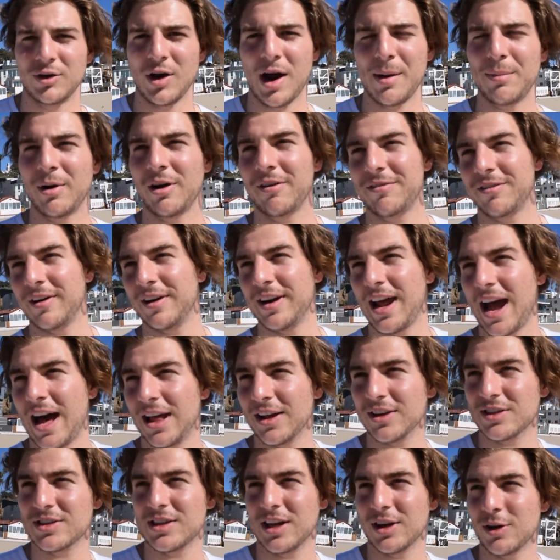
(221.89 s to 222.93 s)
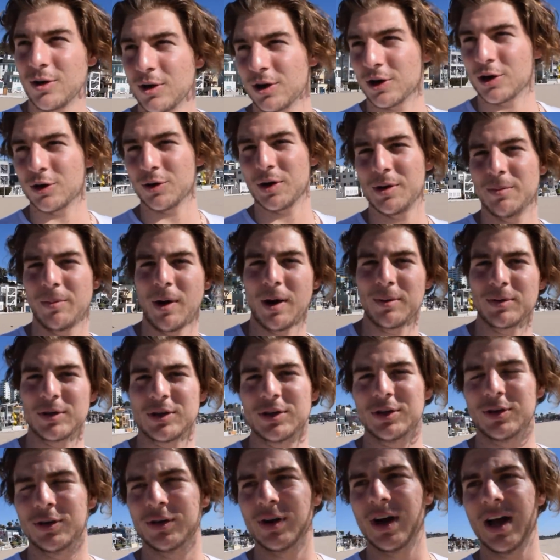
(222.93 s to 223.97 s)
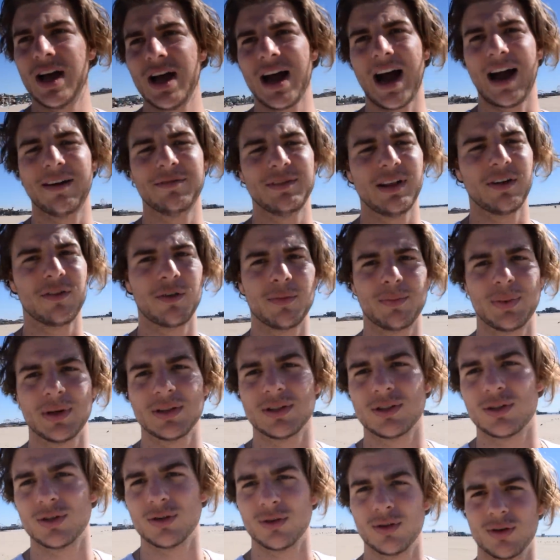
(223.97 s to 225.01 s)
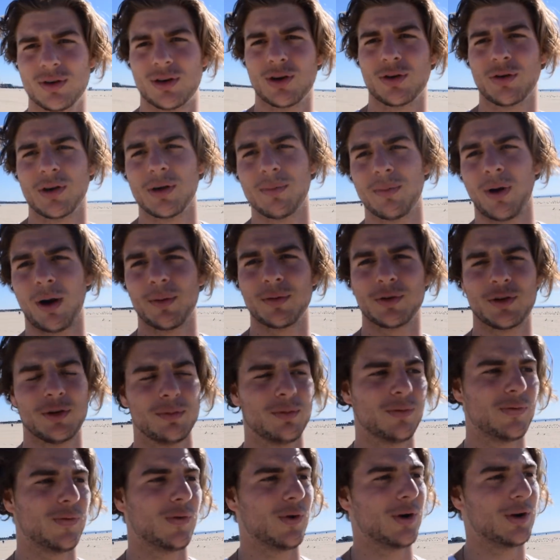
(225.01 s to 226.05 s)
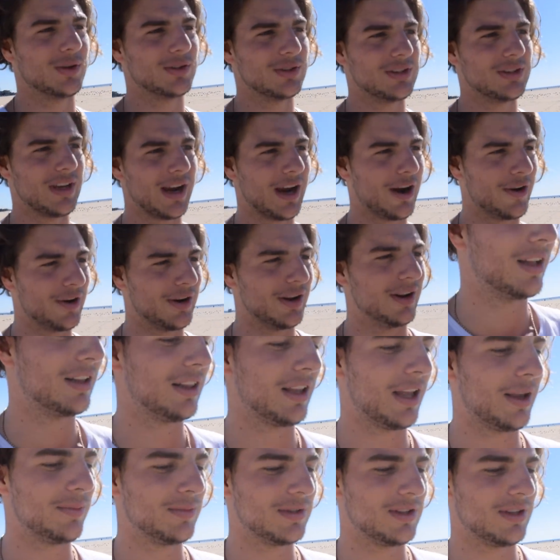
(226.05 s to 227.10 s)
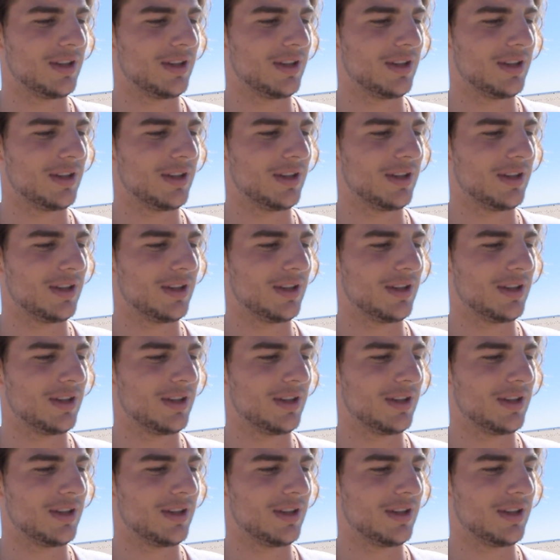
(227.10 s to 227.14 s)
grab our friend Alex, and go to Korean barbecue. I've never been to Korean barbecue before, and Terry claims